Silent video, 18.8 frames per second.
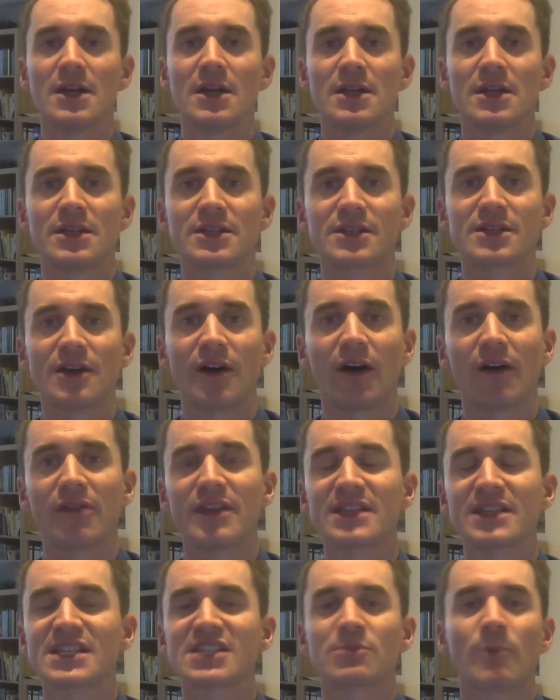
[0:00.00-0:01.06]
So
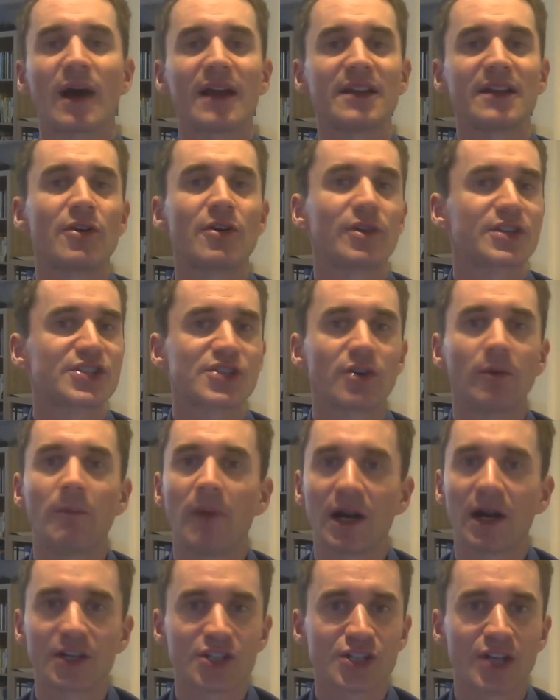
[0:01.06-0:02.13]
this is why it hurts so
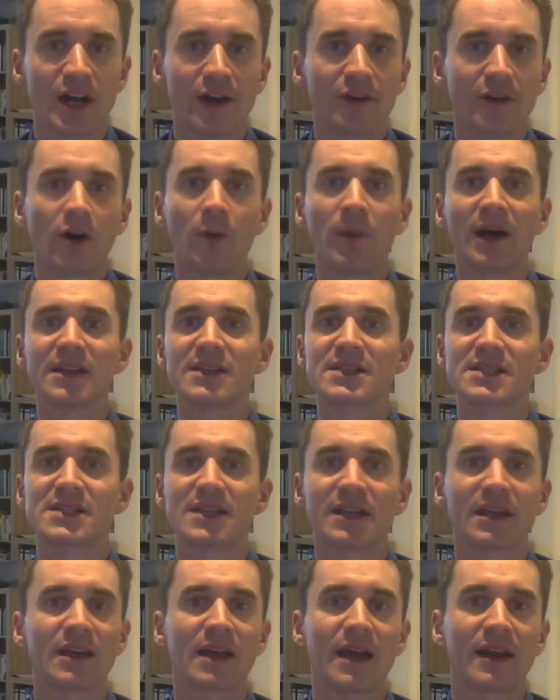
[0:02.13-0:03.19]
much. Nobody is
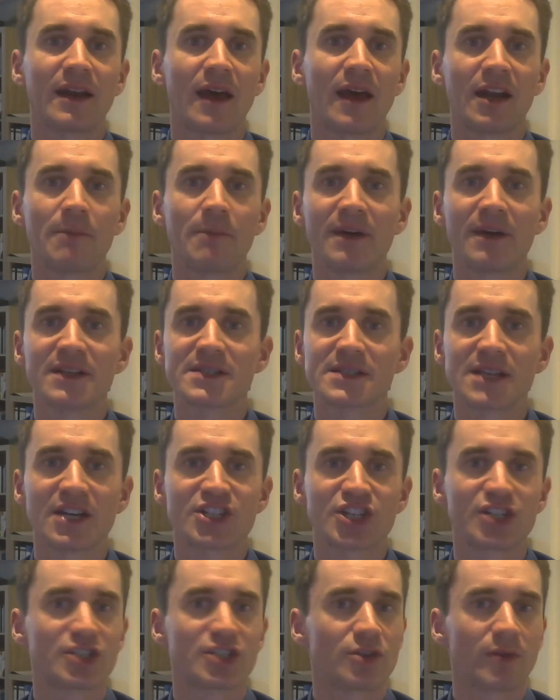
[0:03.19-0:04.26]
sitting at a bus
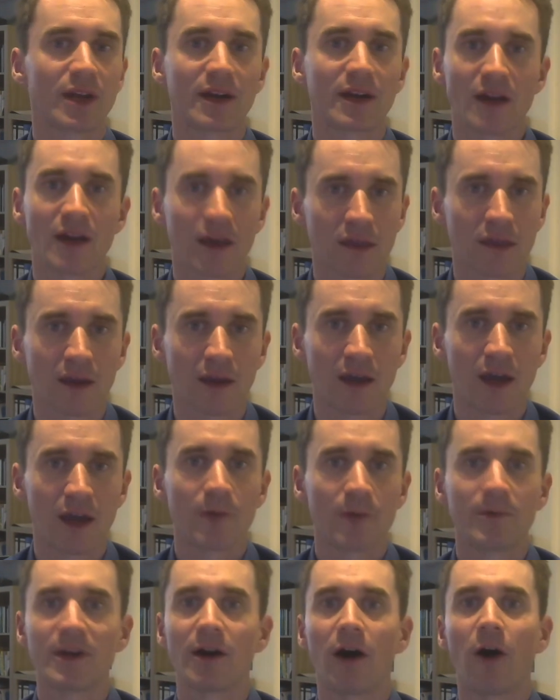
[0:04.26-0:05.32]
station doing nothing.
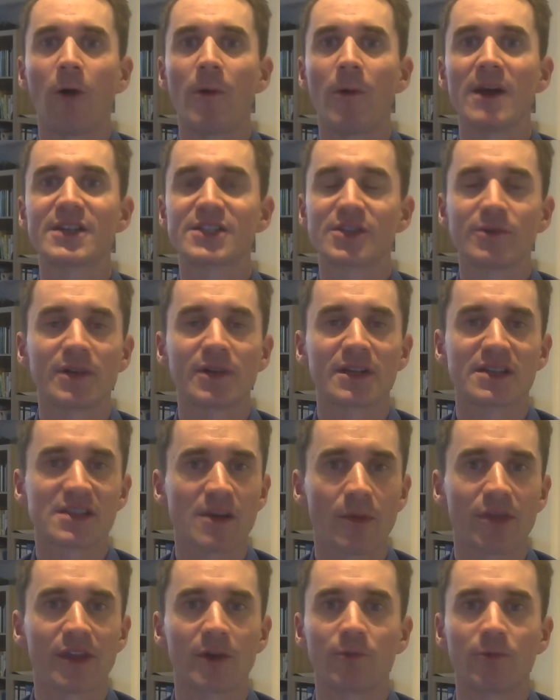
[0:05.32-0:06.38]
We are always doing
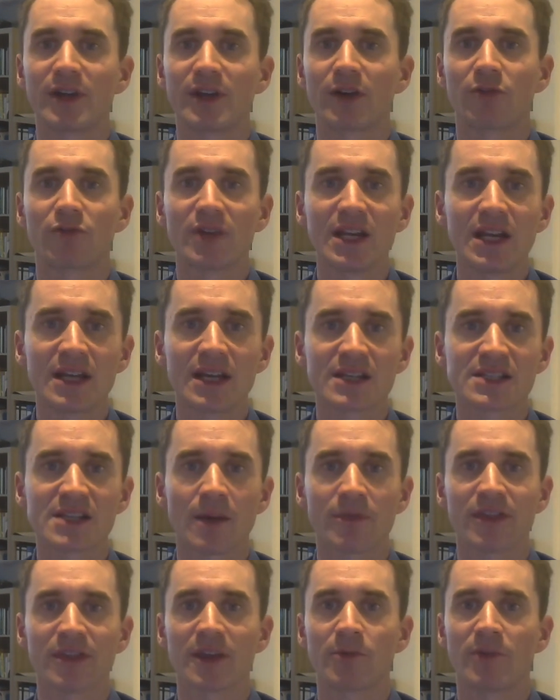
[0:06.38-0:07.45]
something. We are reading
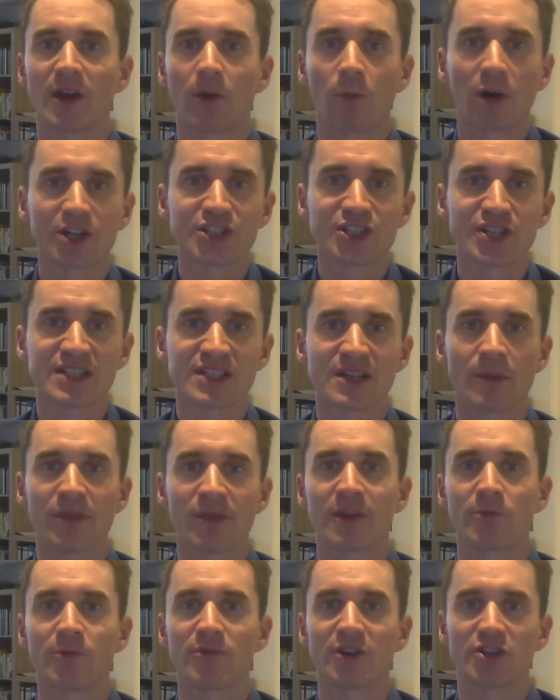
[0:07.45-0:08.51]
something. We are watching
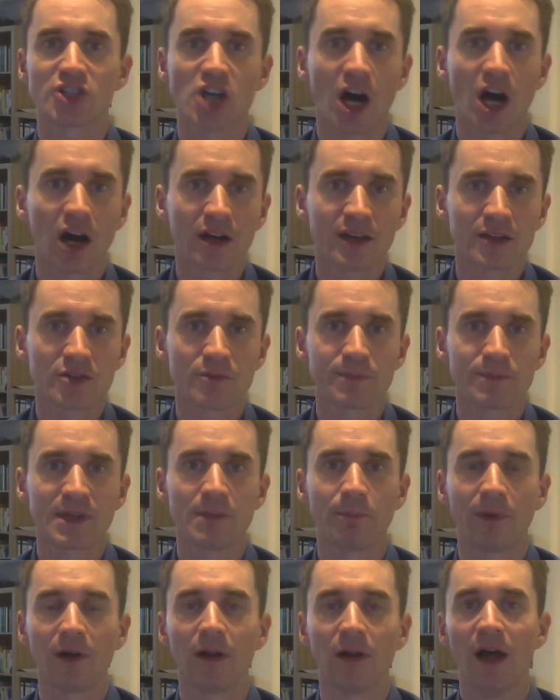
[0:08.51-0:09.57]
something. We are talking to
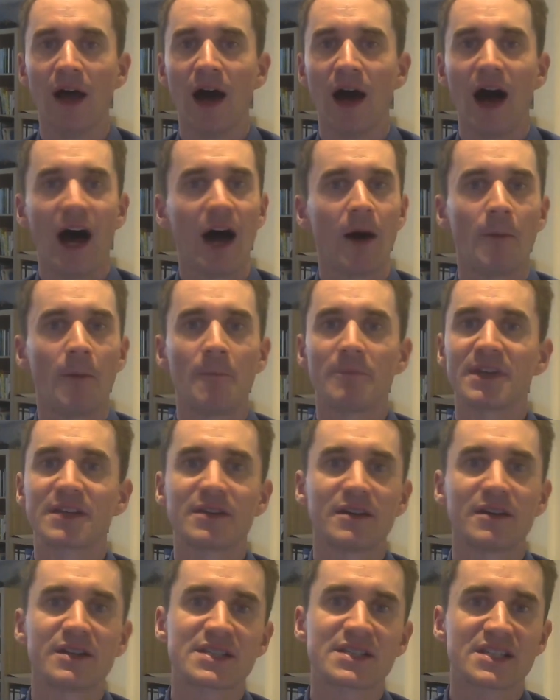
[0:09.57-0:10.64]
people,
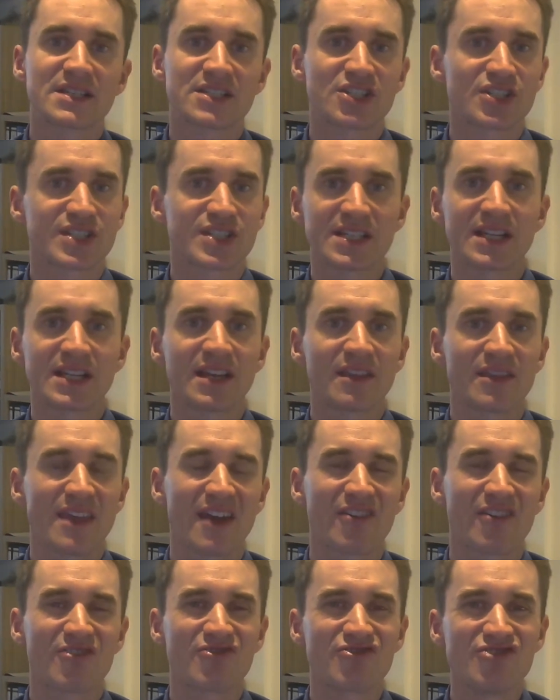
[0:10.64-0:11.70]
because just sitting
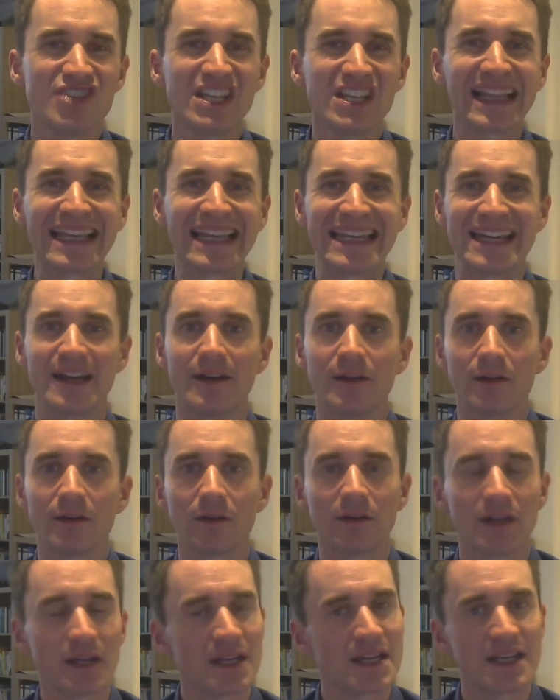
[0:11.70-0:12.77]
there really
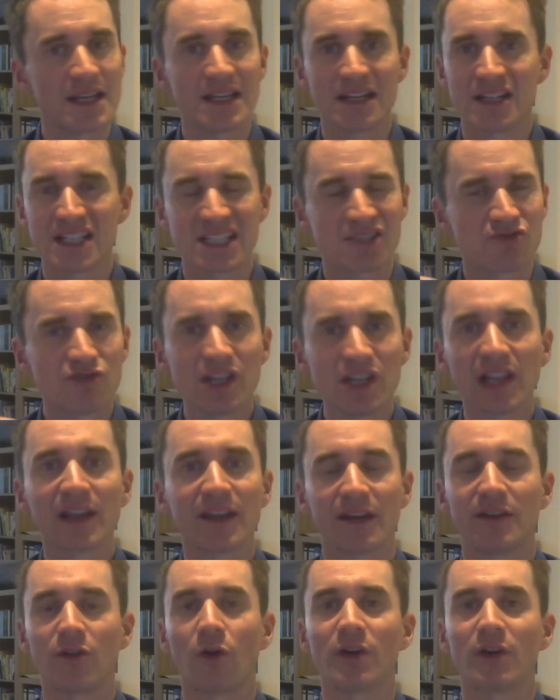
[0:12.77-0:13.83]

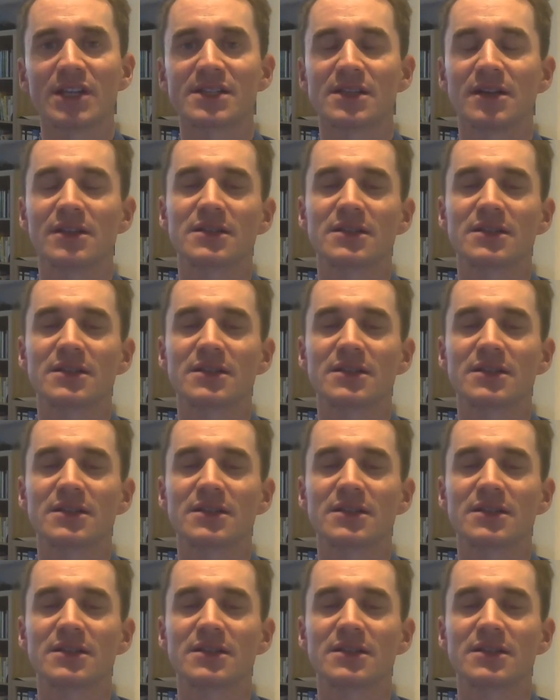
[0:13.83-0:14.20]
annoys us.